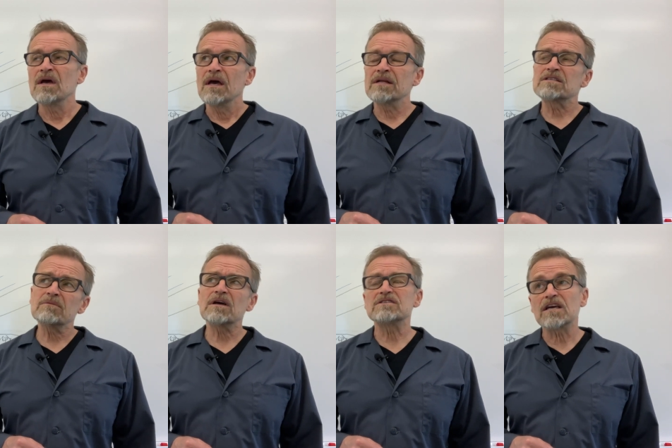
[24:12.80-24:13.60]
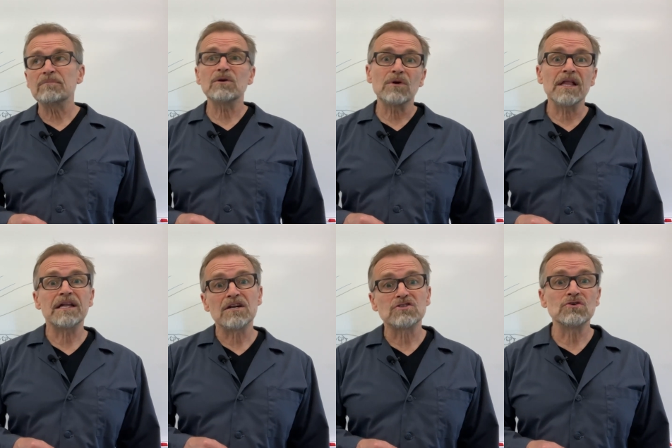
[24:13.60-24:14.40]
And sometimes it could be
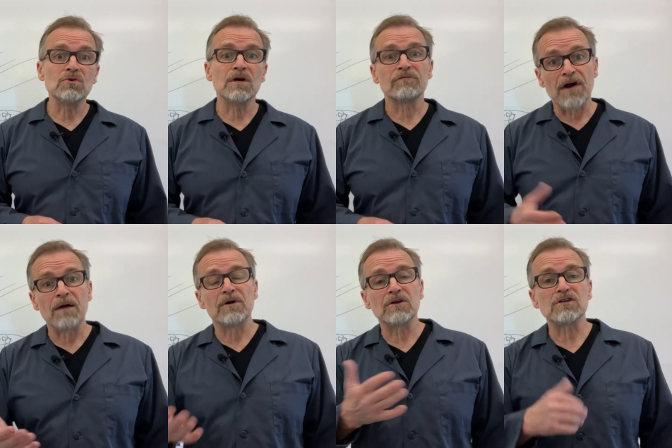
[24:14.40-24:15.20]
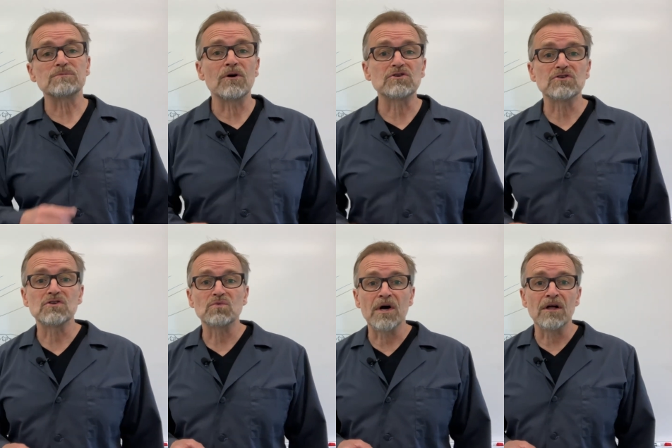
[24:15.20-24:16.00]
related to environmental exposures as
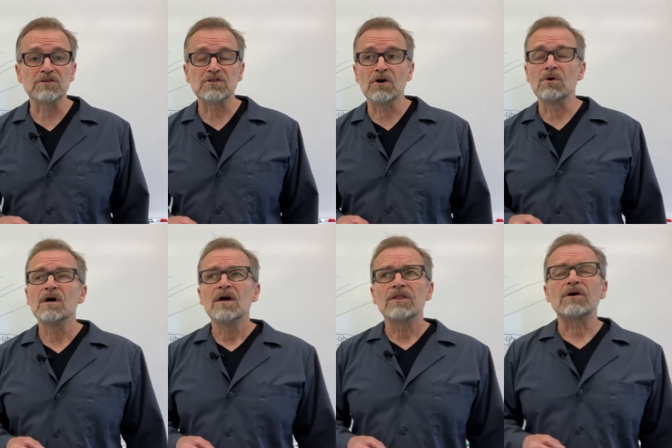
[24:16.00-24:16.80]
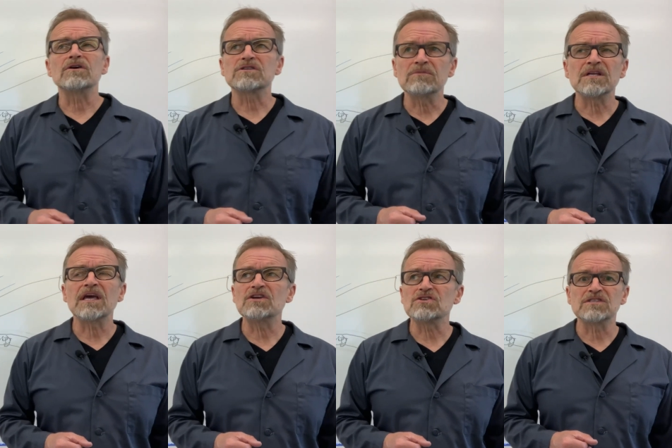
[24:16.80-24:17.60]
well. So there are some
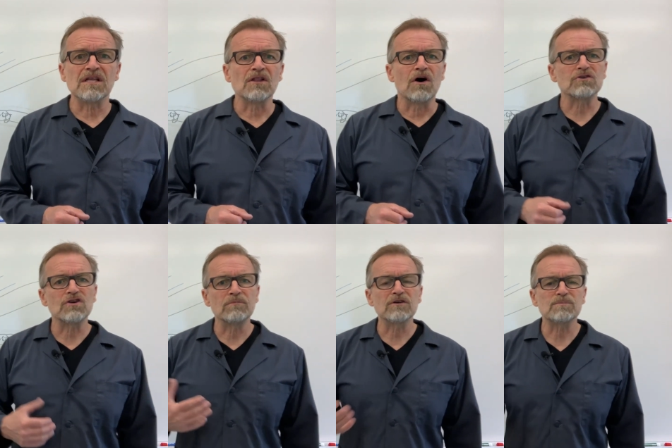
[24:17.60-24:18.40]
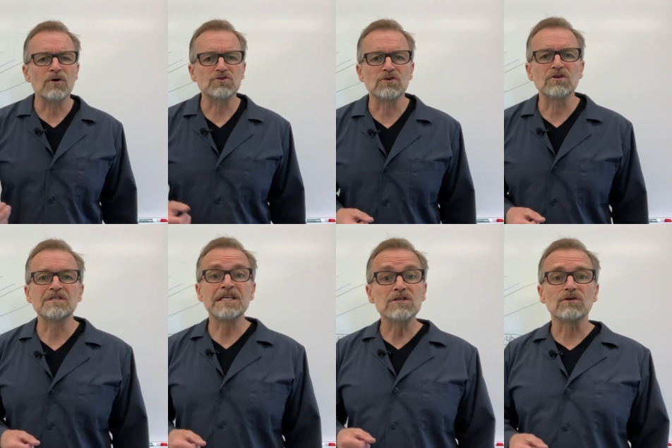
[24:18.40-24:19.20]
indications that long-term exposure to
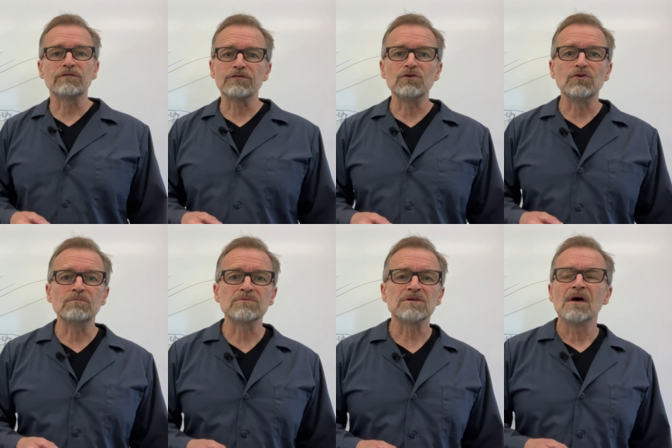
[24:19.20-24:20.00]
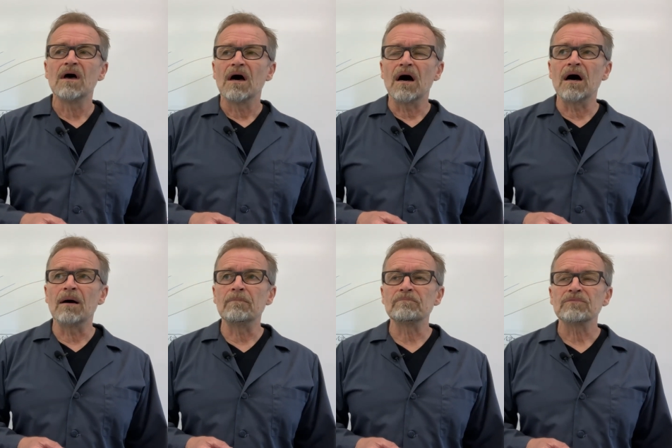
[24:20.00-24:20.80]
diesel fumes
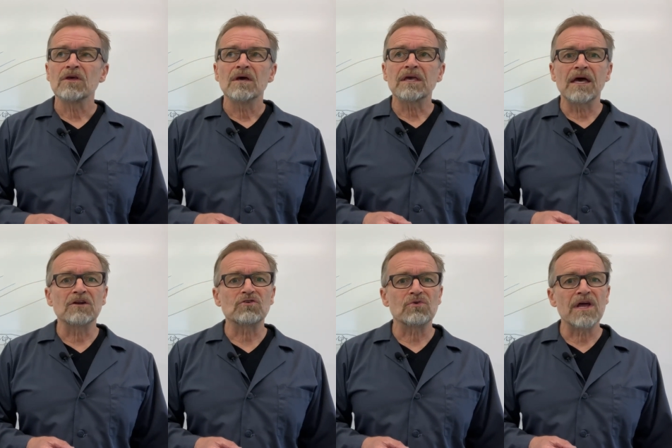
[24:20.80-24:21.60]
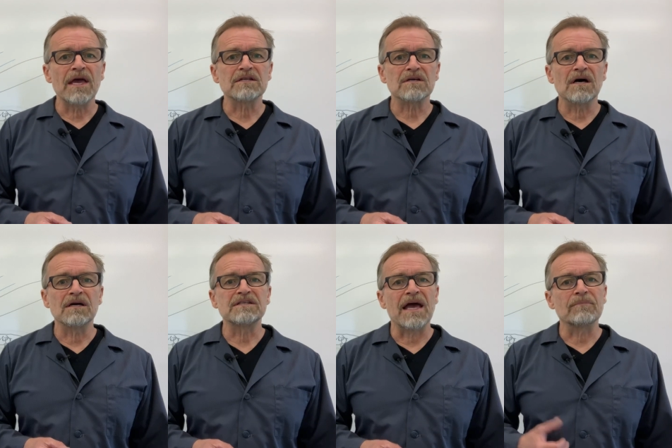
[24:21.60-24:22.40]
can create
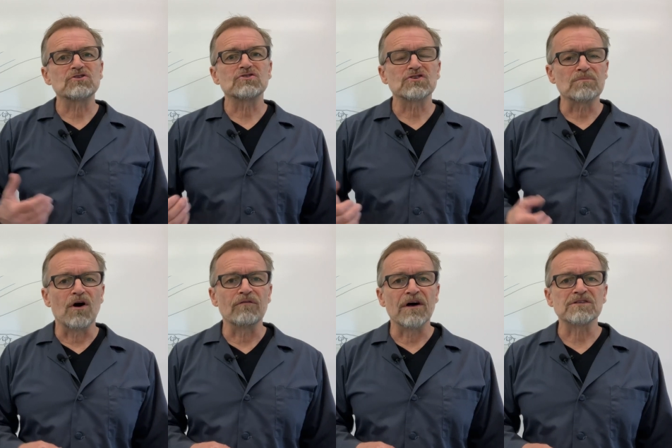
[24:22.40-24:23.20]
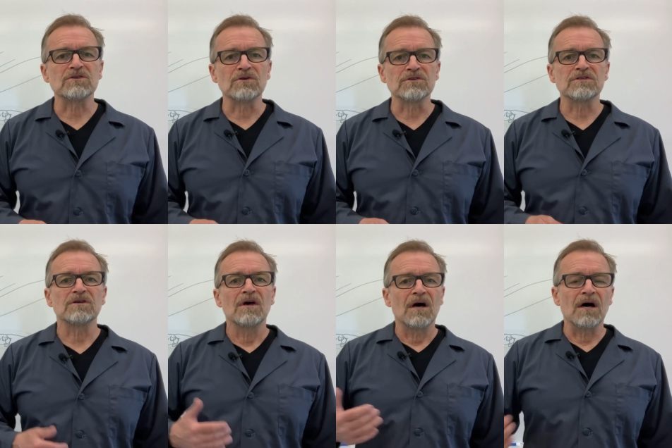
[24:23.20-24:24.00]
damage to small vessels
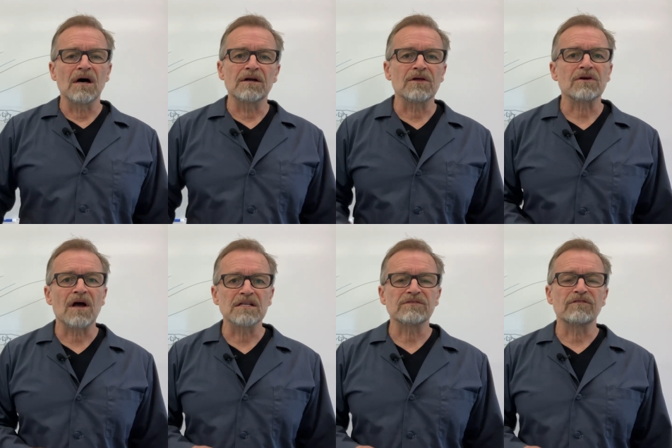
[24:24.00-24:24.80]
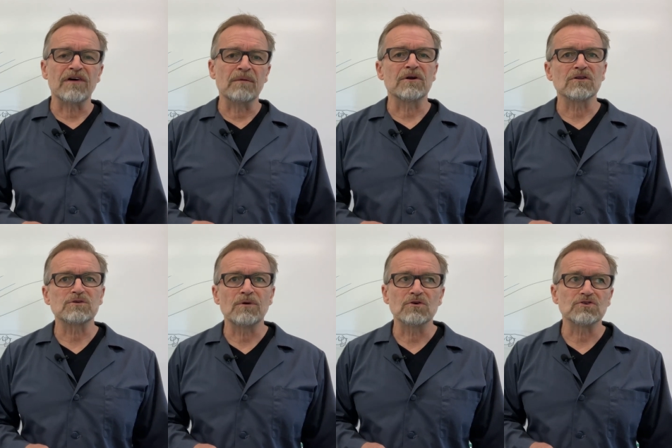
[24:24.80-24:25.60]
and other kinds of environmental
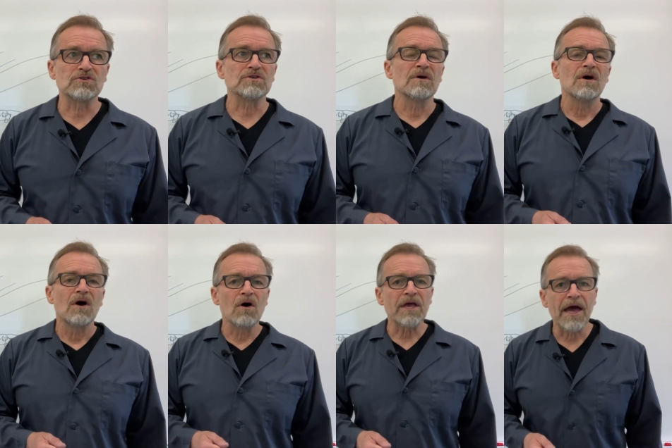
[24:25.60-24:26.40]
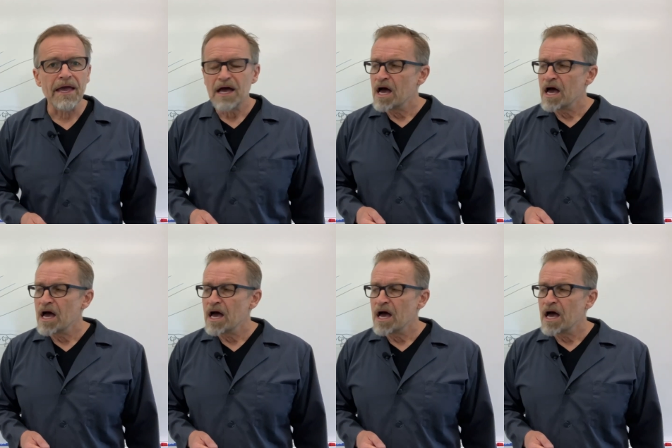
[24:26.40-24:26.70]
exposures. Okay.